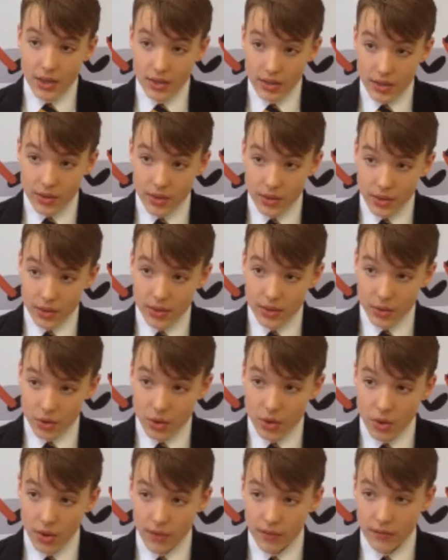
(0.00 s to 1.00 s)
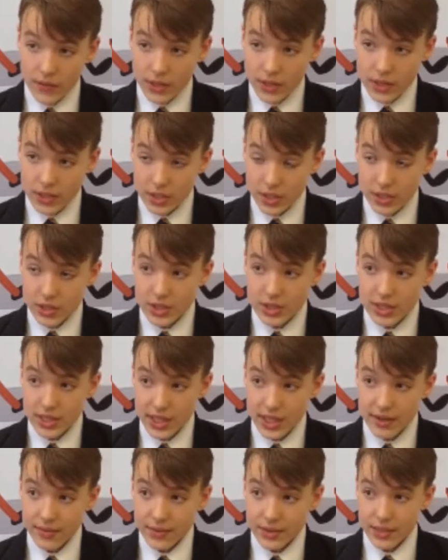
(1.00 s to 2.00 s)
The thought of
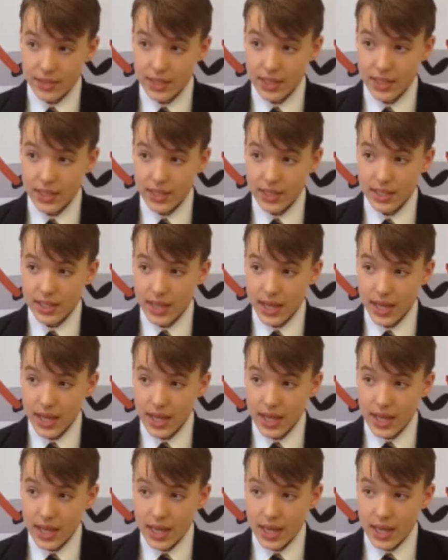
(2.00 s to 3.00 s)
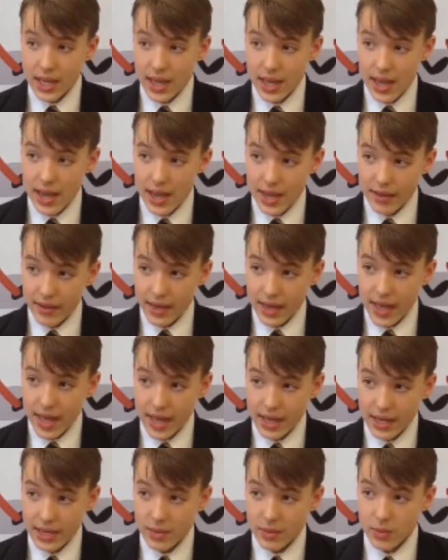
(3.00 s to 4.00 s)
touching everything that
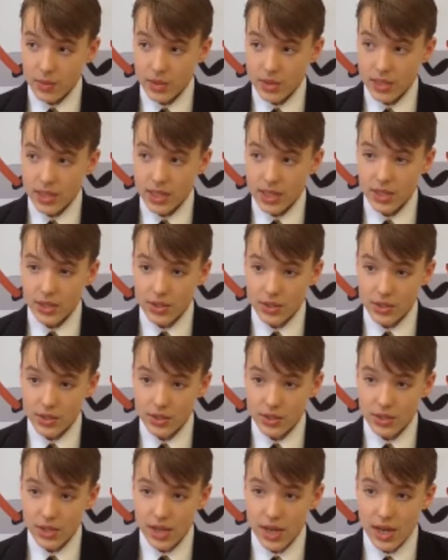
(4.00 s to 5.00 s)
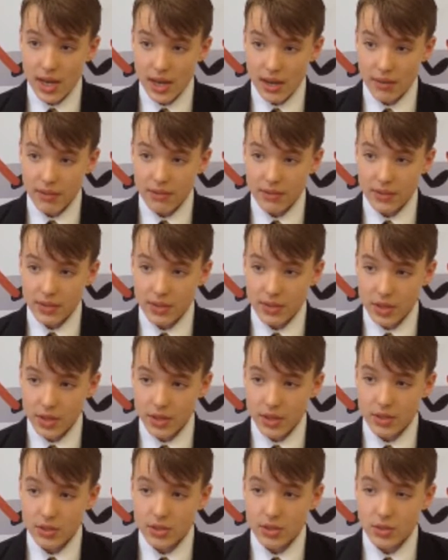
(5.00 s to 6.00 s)
anyone could have a
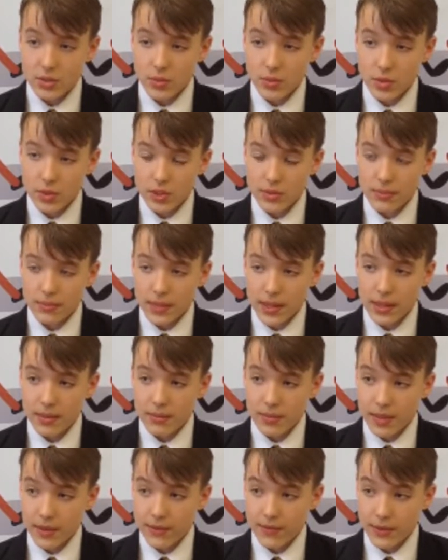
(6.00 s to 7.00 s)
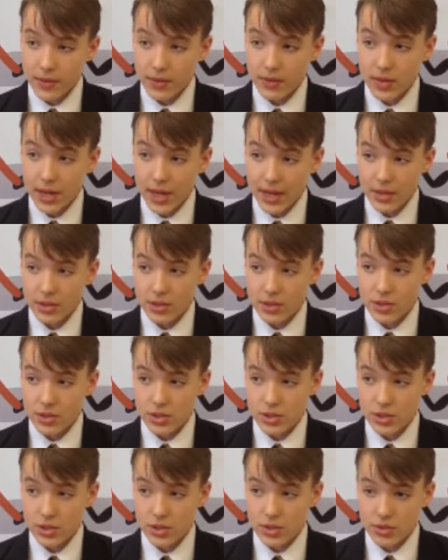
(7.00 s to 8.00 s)
touch would make me feel
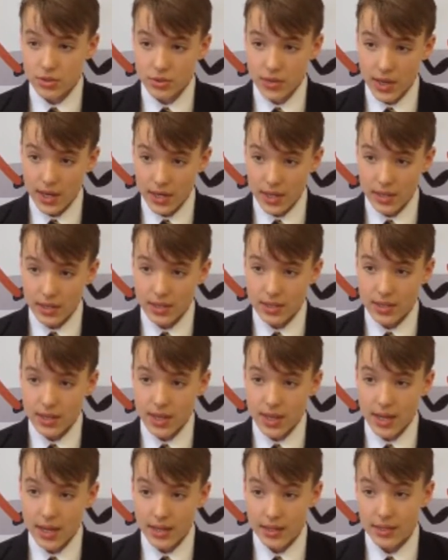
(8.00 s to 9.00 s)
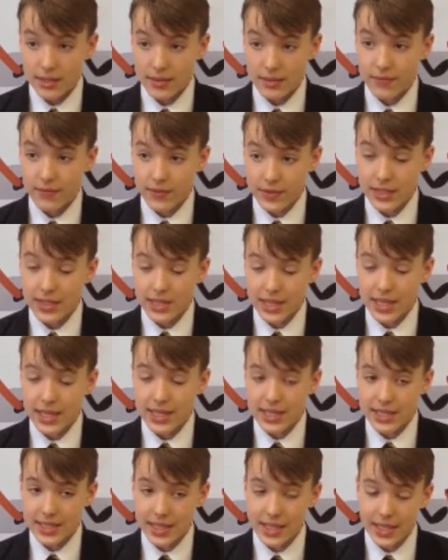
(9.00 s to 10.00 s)
anxious, stressed and
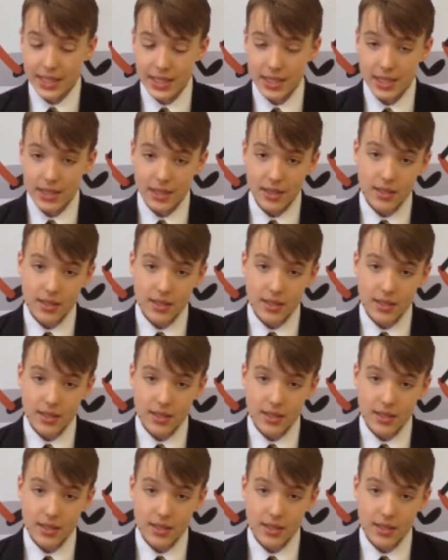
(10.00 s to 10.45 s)
physically sick.